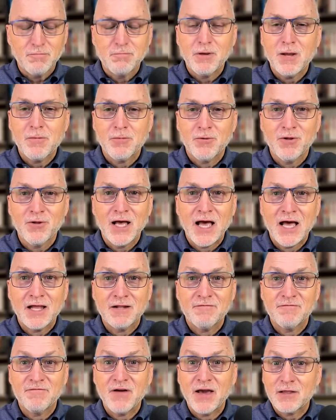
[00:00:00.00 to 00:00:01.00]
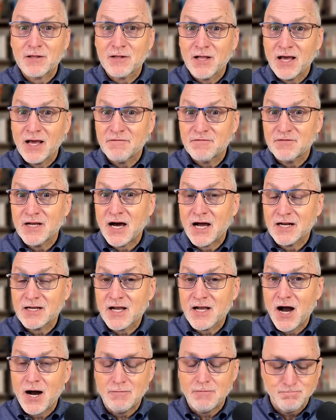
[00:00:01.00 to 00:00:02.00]
people at
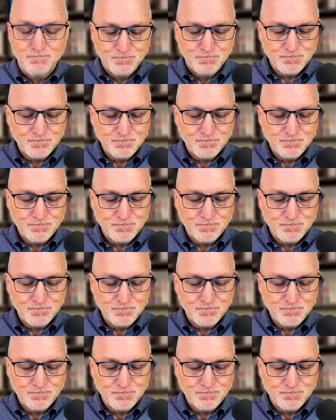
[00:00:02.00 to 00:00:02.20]
faithlife.com,